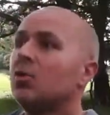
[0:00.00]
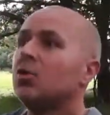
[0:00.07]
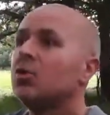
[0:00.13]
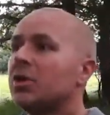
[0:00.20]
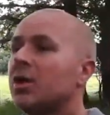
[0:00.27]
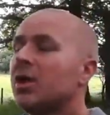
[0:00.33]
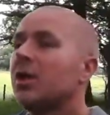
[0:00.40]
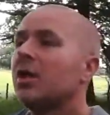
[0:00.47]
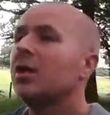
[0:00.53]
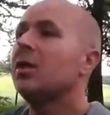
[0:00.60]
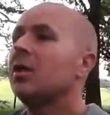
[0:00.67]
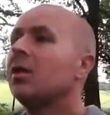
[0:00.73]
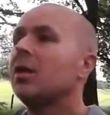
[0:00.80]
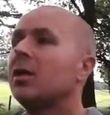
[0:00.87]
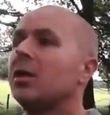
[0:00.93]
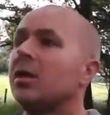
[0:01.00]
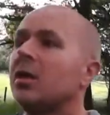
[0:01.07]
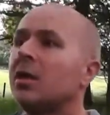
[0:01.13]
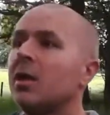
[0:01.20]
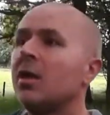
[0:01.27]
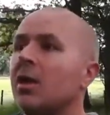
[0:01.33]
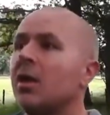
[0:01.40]
but uh,
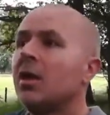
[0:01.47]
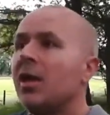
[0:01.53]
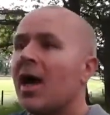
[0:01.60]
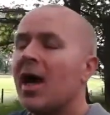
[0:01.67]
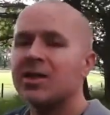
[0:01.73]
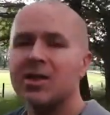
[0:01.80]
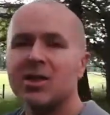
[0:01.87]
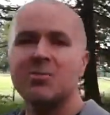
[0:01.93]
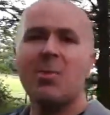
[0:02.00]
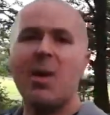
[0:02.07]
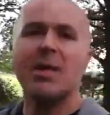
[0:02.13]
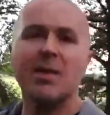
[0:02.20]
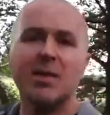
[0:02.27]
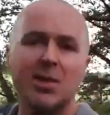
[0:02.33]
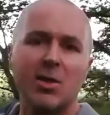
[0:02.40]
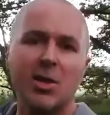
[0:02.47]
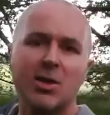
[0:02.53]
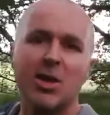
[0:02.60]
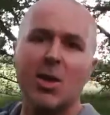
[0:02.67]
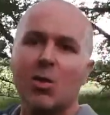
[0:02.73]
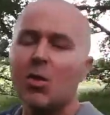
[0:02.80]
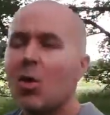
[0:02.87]
I suspect there's only
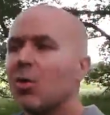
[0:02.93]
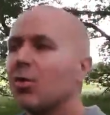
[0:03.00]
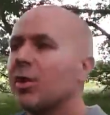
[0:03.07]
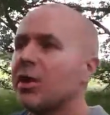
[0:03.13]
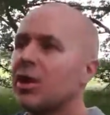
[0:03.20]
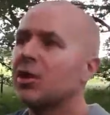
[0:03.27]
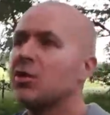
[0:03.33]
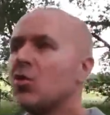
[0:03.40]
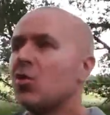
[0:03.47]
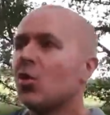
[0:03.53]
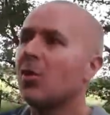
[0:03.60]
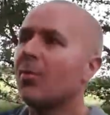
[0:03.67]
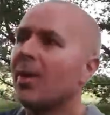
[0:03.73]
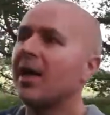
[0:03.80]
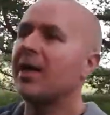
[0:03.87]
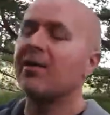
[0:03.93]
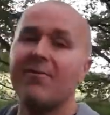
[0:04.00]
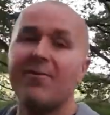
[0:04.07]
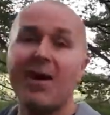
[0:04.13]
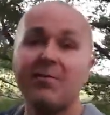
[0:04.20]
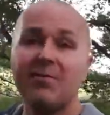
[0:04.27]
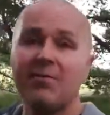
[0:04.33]
so long that you can talk about
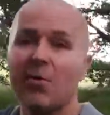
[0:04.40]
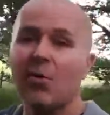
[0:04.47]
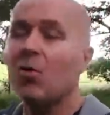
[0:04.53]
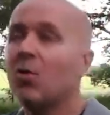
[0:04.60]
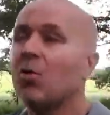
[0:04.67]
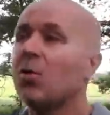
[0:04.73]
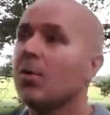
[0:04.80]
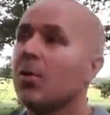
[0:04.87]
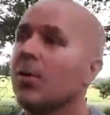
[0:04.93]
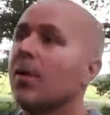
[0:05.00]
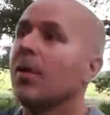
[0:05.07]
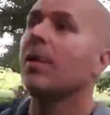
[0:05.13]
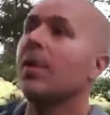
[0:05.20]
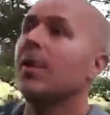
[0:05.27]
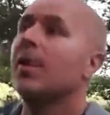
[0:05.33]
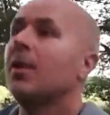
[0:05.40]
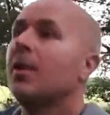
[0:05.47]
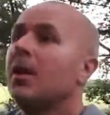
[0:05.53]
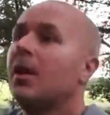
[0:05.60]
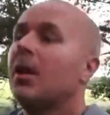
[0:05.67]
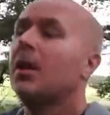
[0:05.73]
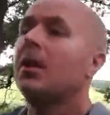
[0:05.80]
your van for.
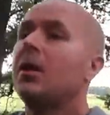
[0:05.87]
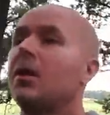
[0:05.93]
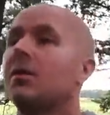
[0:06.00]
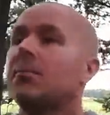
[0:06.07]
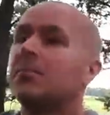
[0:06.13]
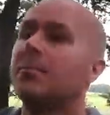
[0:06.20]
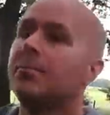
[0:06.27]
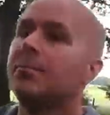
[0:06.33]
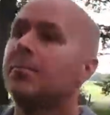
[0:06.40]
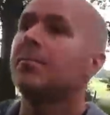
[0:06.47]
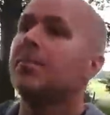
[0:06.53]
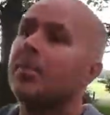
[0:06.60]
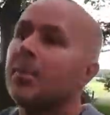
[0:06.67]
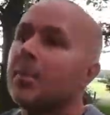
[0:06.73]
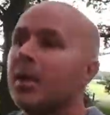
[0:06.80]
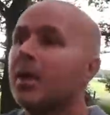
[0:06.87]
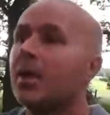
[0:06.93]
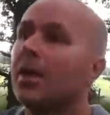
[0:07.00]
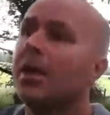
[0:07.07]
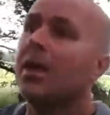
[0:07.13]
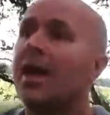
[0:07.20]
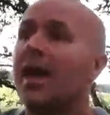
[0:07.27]
Um,
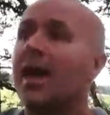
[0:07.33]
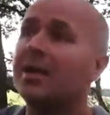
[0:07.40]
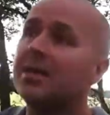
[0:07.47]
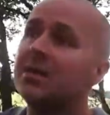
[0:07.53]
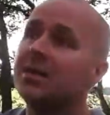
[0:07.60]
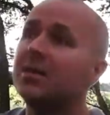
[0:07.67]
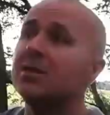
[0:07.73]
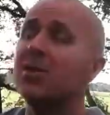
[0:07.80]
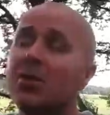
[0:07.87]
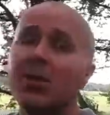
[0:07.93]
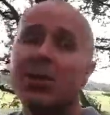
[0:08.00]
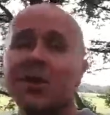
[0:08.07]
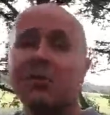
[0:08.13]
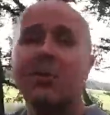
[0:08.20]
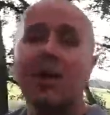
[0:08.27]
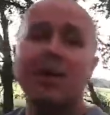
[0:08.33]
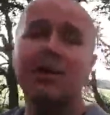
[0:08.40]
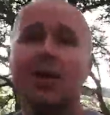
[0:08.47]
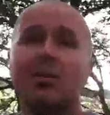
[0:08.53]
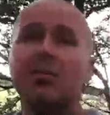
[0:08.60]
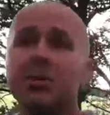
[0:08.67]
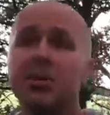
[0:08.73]
and there's only so many
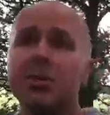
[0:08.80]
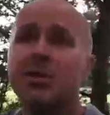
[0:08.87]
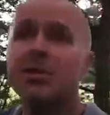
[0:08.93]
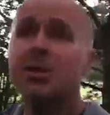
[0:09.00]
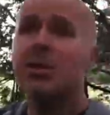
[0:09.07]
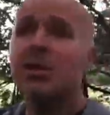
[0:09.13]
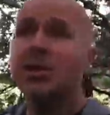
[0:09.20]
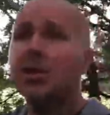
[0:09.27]
times